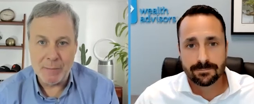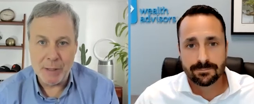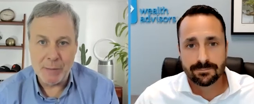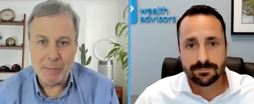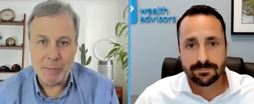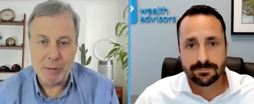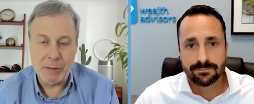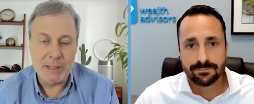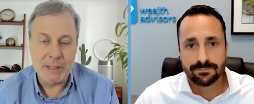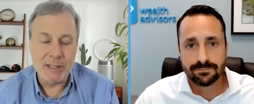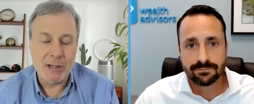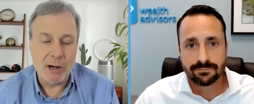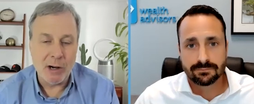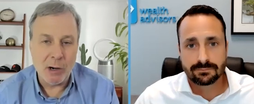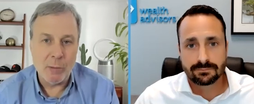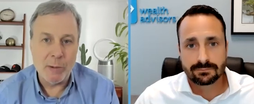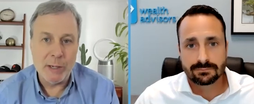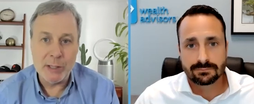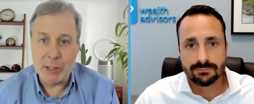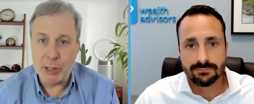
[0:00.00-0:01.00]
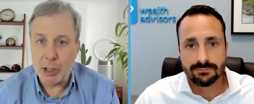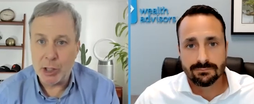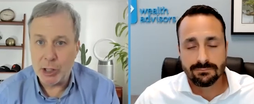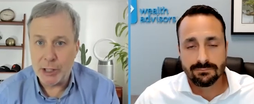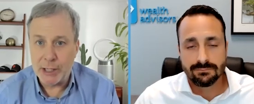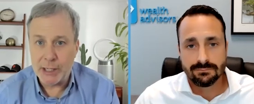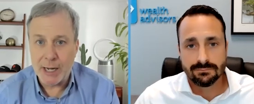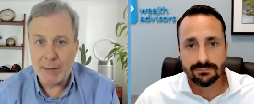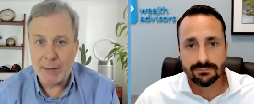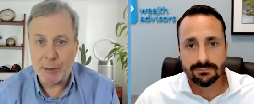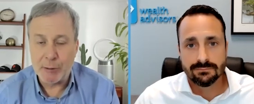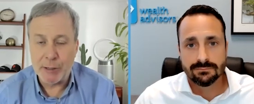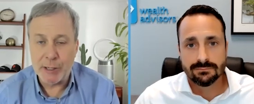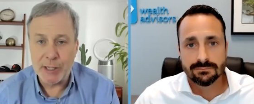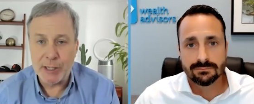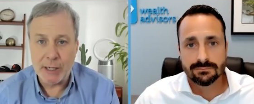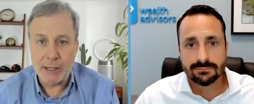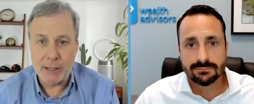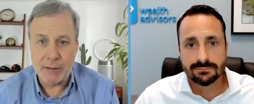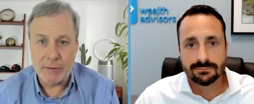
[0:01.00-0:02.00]
Speaker 1: people it's always a good time to
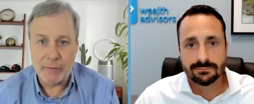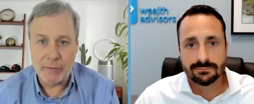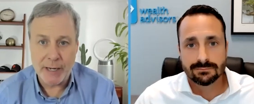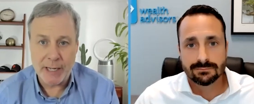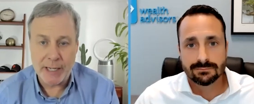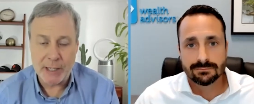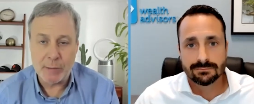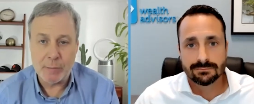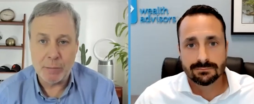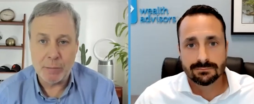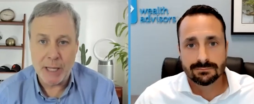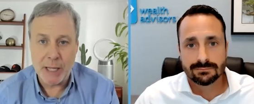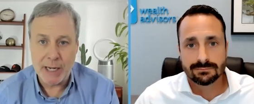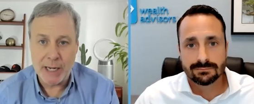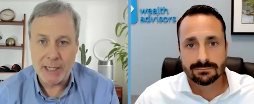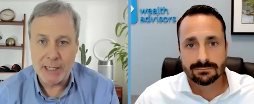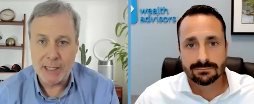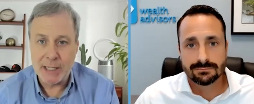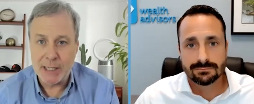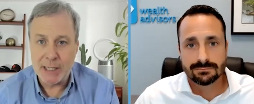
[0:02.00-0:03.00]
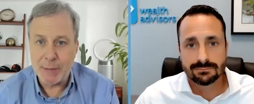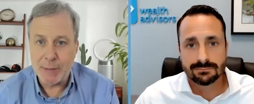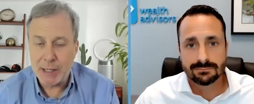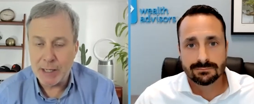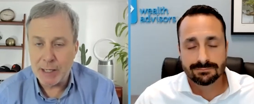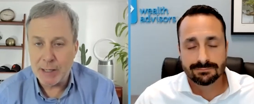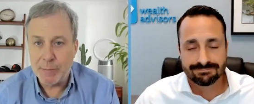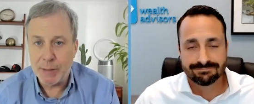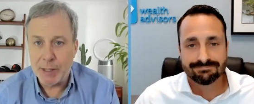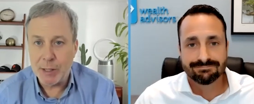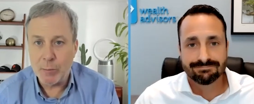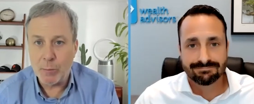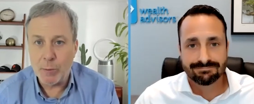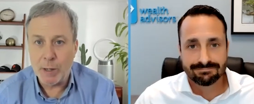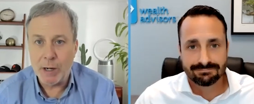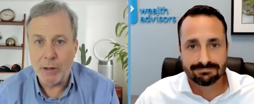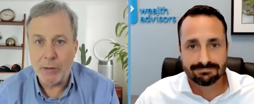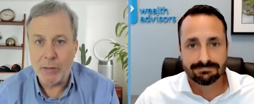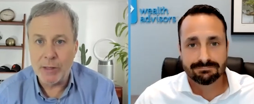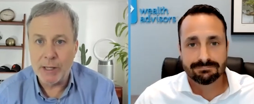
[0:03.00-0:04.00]
reach out to your financial planning team at EP
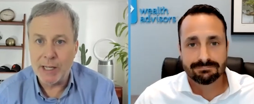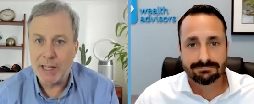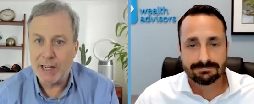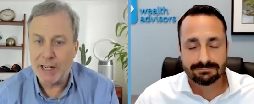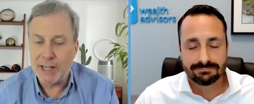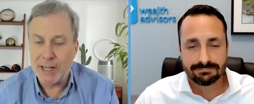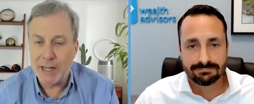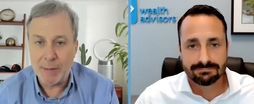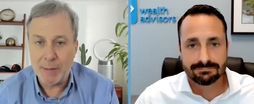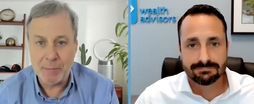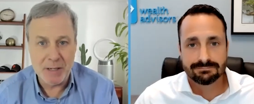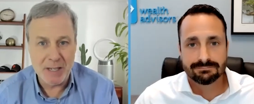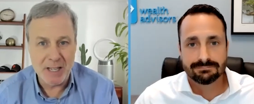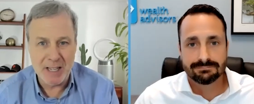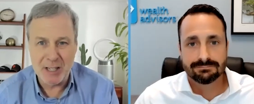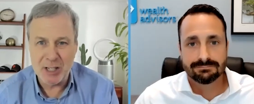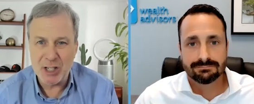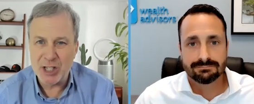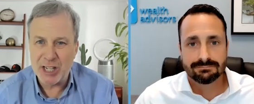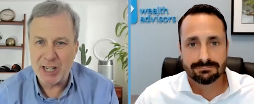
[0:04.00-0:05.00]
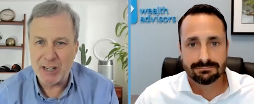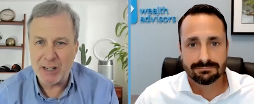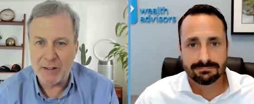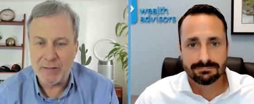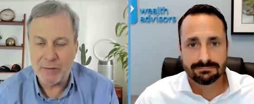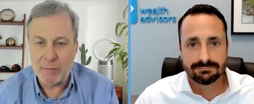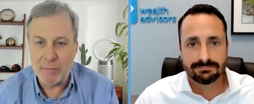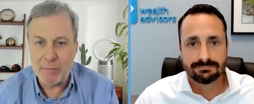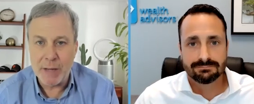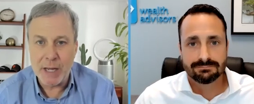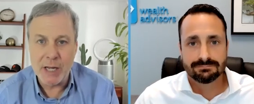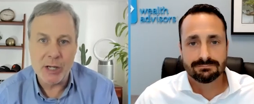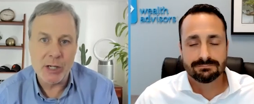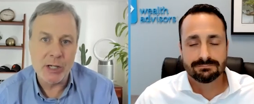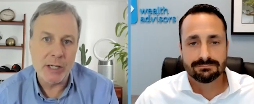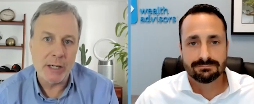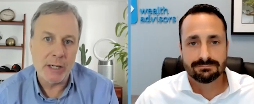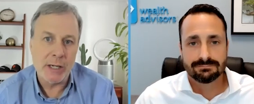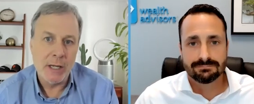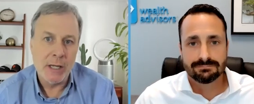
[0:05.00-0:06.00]
Wealth and get an update, share
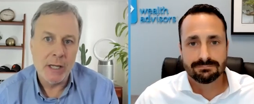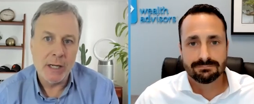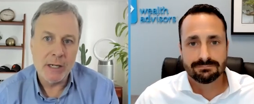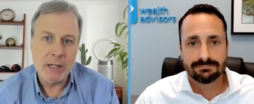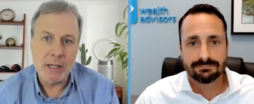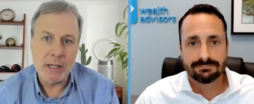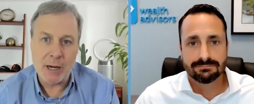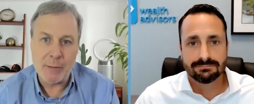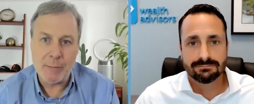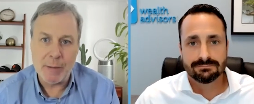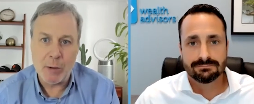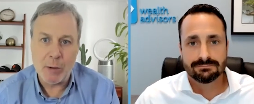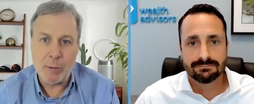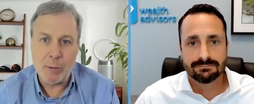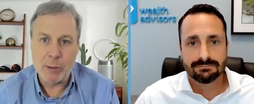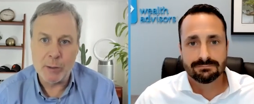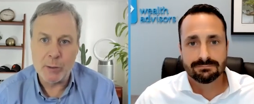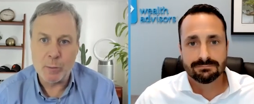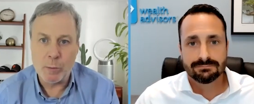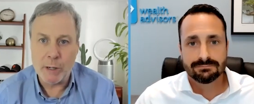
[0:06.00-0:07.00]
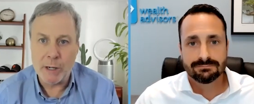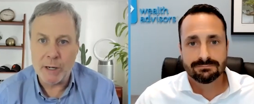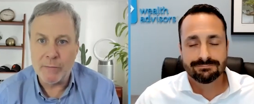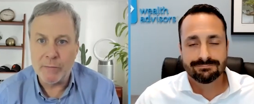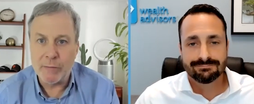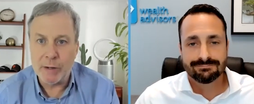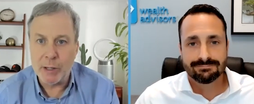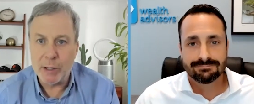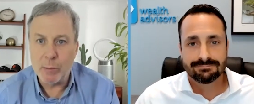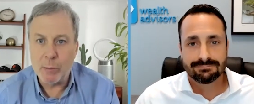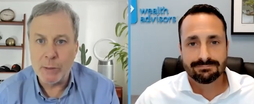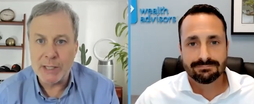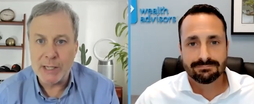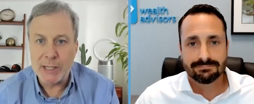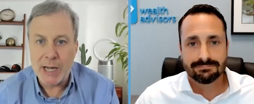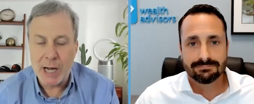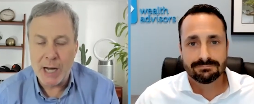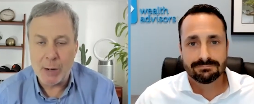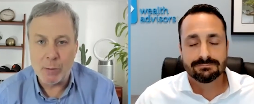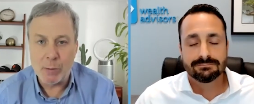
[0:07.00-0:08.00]
information, talk about what's working for you, what's
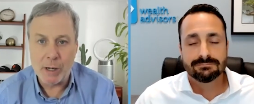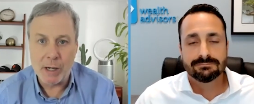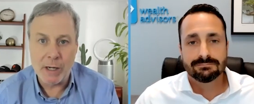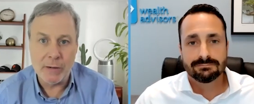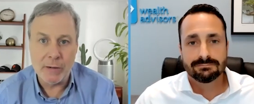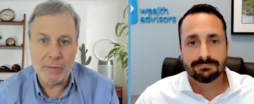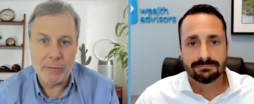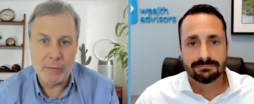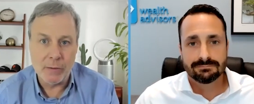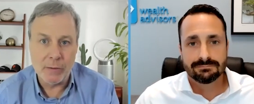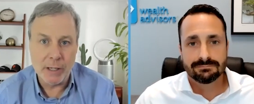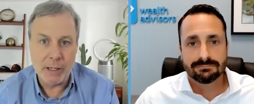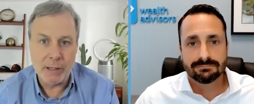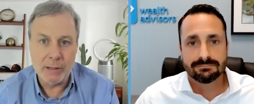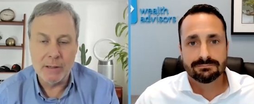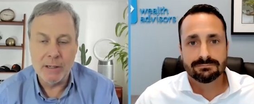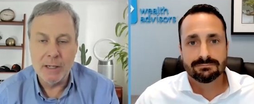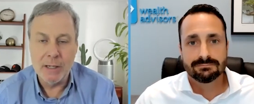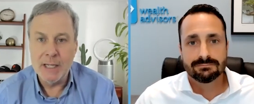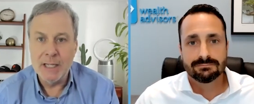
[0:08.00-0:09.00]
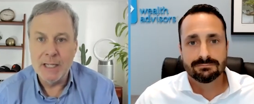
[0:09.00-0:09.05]
not working for you.